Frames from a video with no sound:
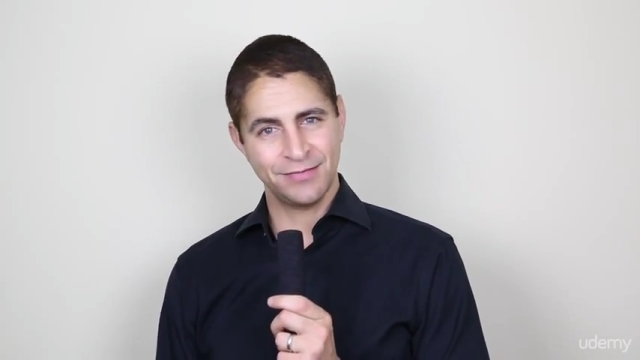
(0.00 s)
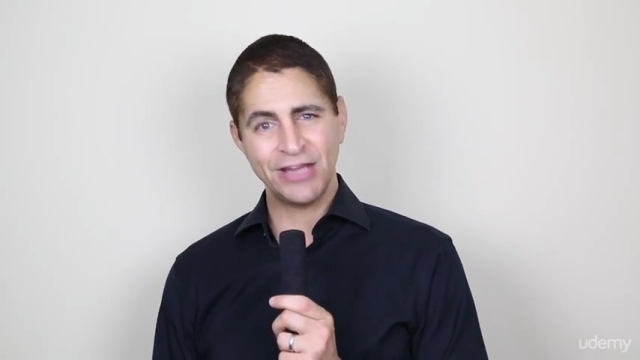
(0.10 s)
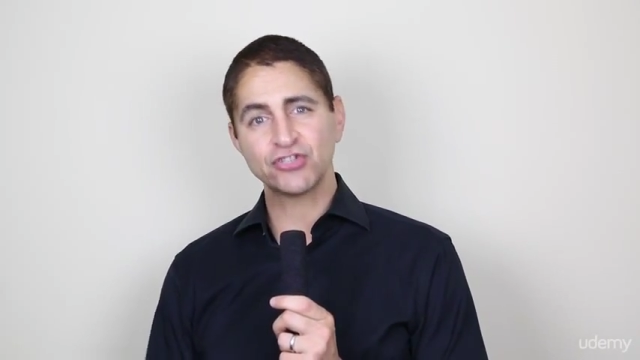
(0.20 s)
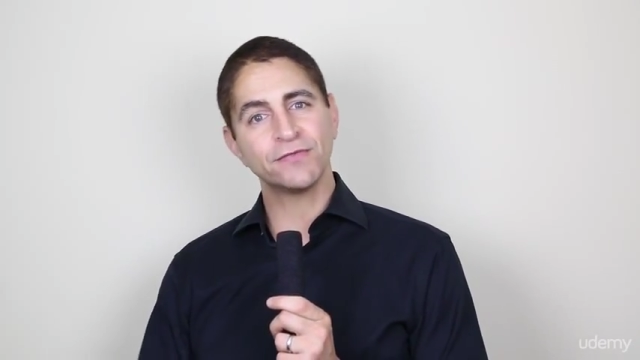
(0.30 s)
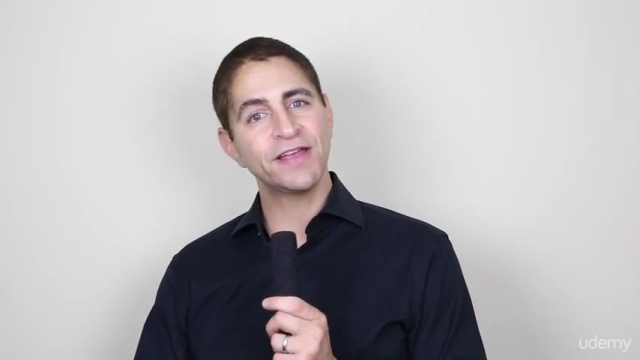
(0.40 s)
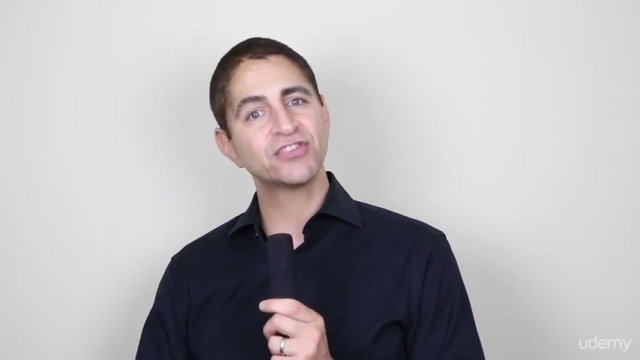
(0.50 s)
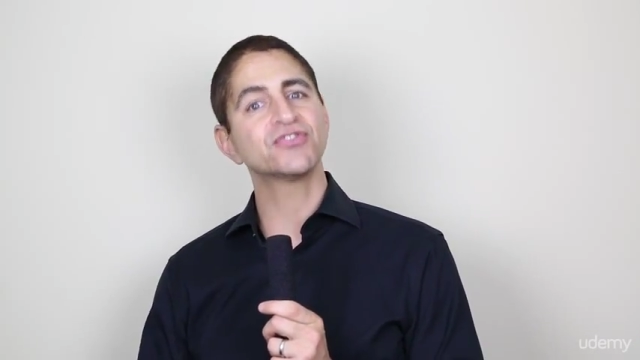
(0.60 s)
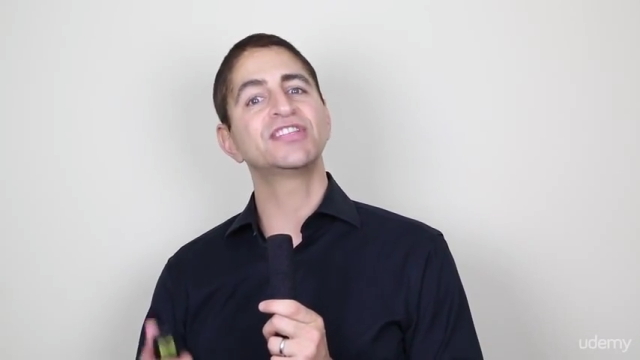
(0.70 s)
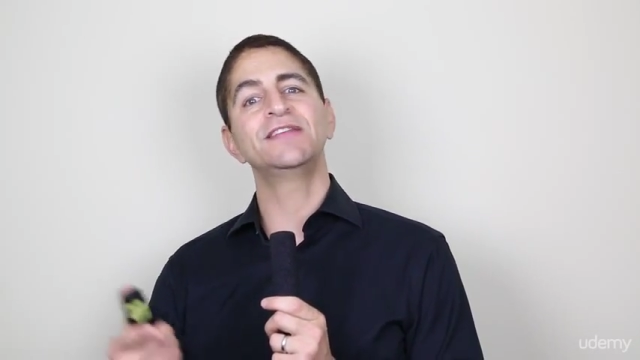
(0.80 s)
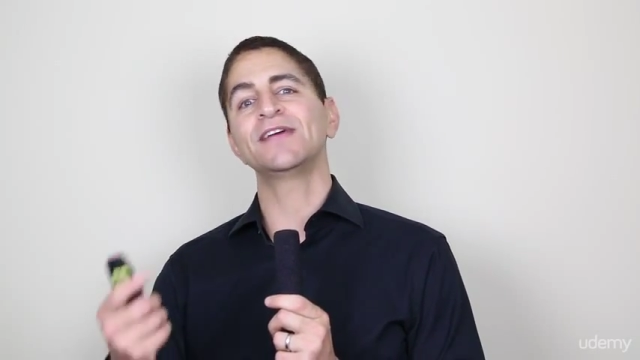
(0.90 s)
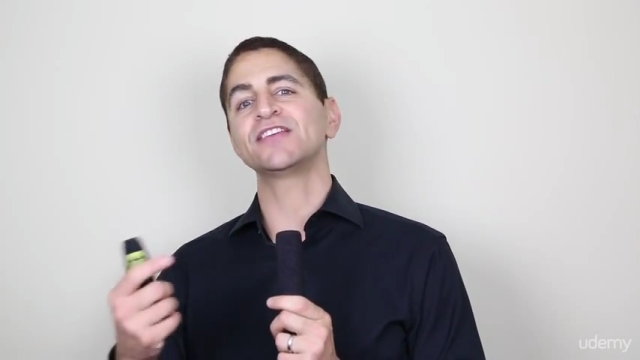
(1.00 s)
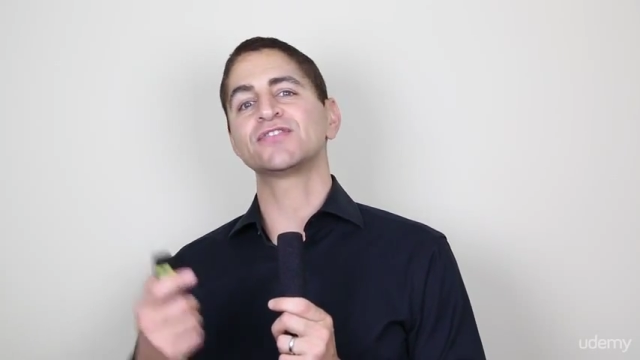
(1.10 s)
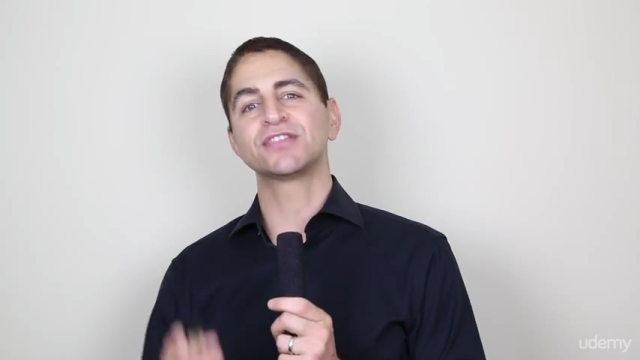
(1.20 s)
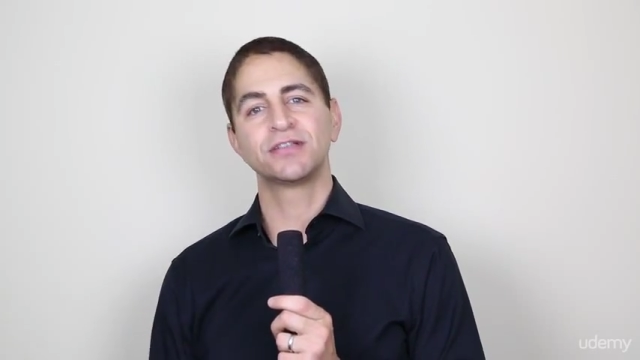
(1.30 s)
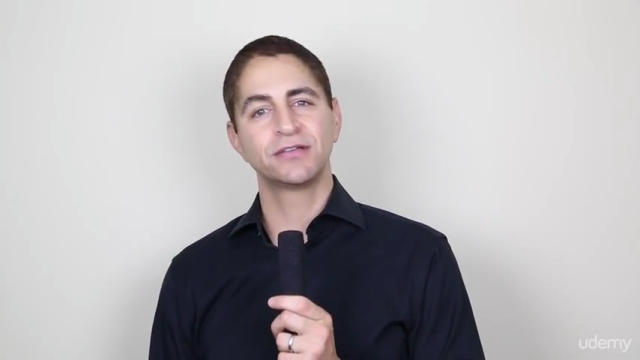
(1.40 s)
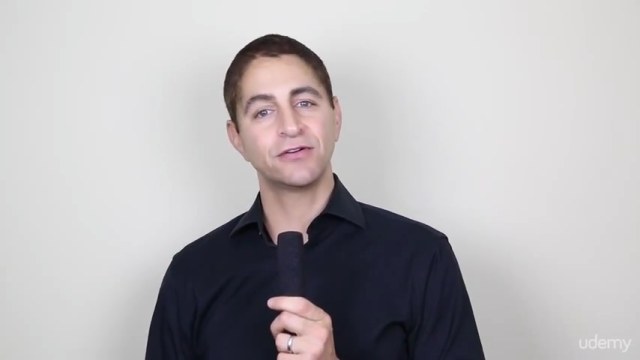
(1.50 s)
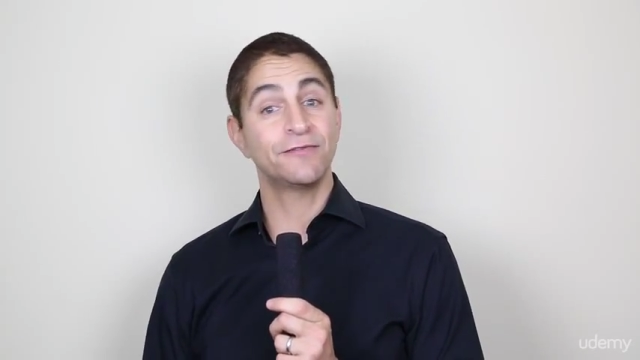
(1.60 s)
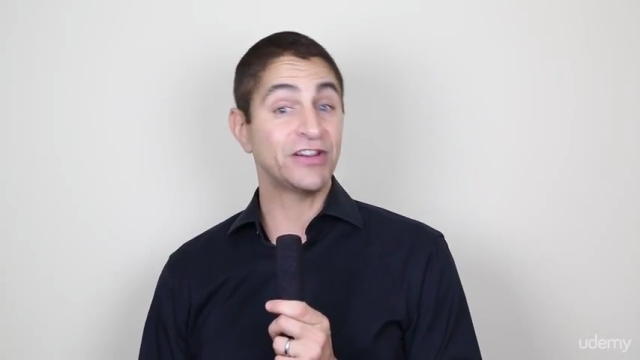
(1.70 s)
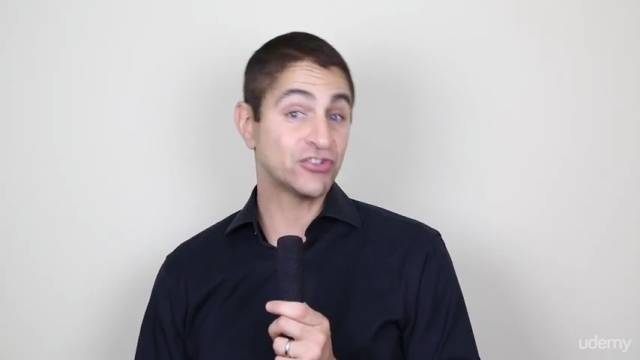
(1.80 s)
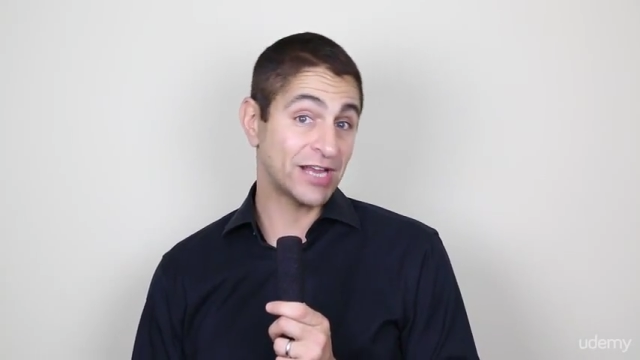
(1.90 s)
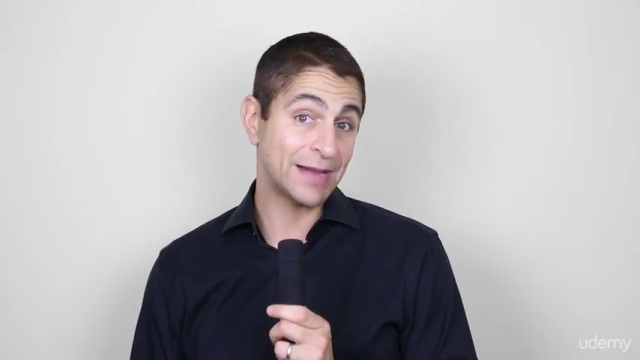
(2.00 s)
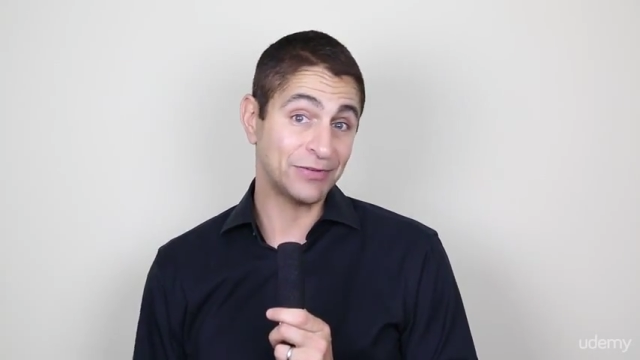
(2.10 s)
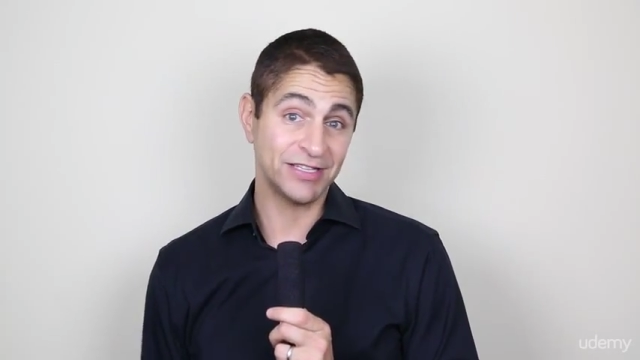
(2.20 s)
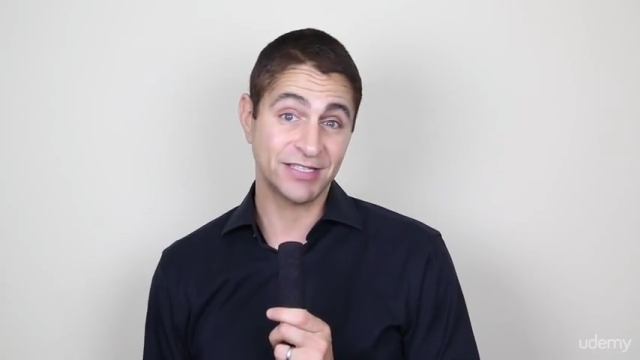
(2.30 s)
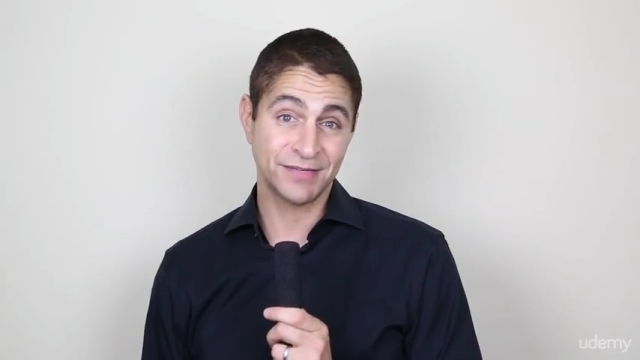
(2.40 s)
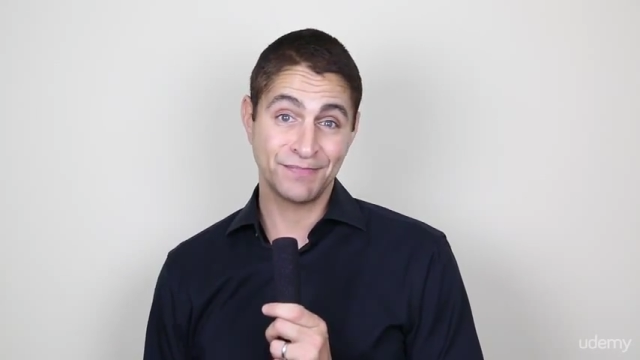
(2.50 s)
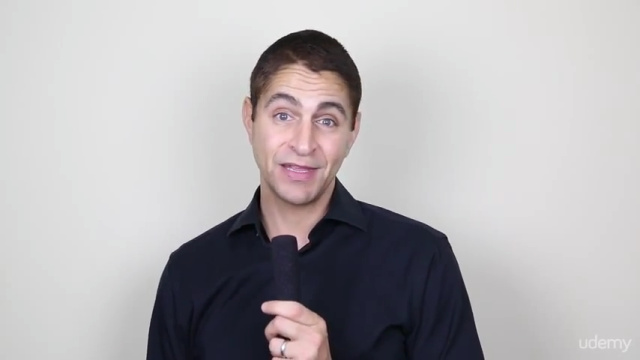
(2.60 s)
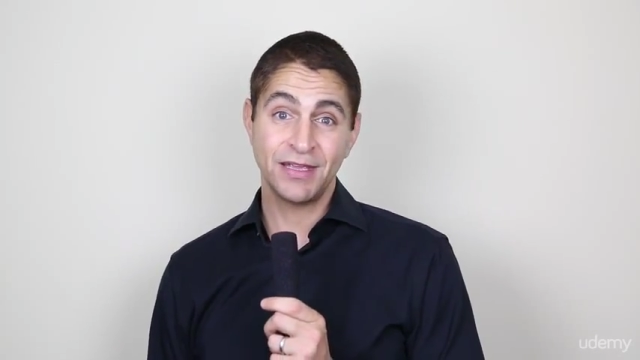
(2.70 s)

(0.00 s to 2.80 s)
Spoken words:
angel investors, seed investors, or venture capitalists,